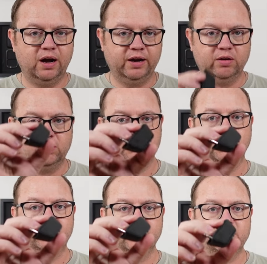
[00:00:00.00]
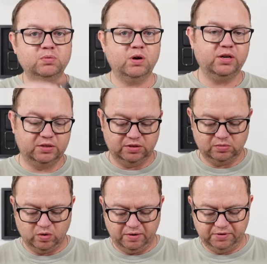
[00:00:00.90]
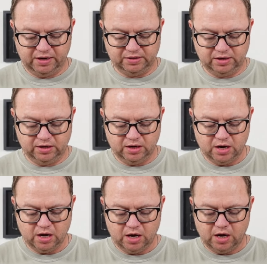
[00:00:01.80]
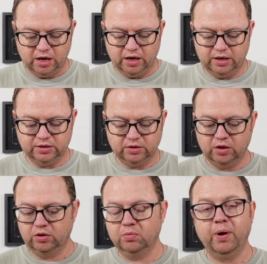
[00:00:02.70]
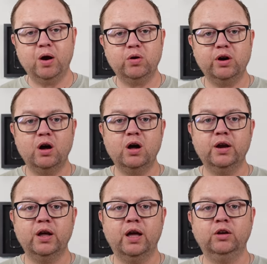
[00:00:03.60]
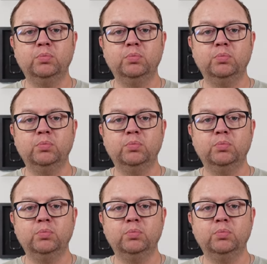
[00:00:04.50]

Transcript: I can only speak to this one because it's the one I've tested, is you'll power it on and